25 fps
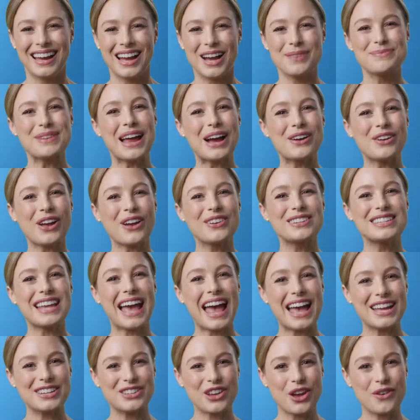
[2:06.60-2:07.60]
I'm now going
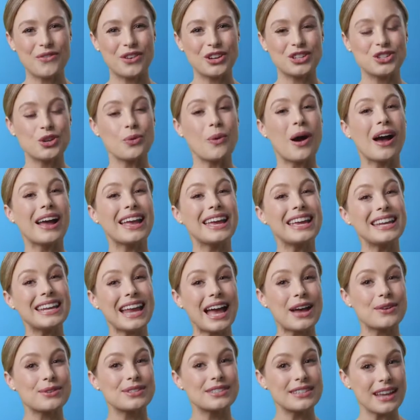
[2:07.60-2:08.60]
to hand over to our
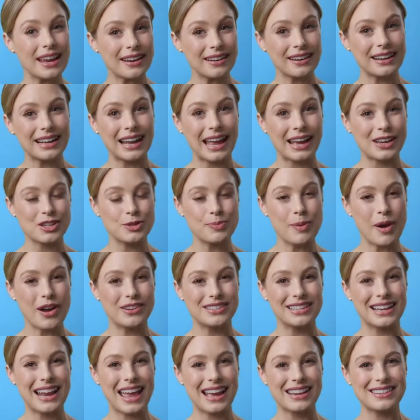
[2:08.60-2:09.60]
in house technical
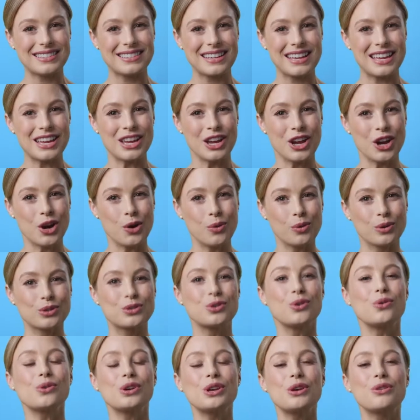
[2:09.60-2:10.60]
expert, Alexi, who will
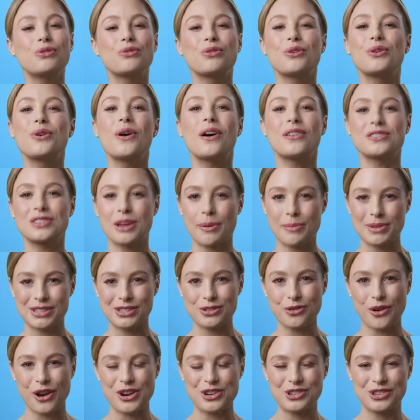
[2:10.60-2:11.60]
talk you through our
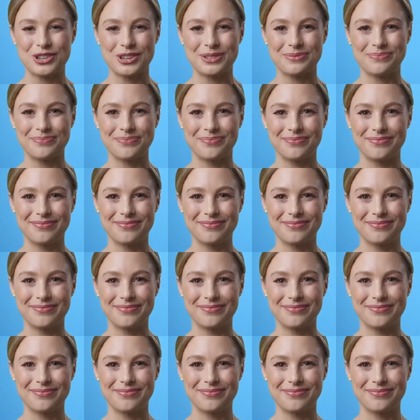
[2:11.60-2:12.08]
demonstration.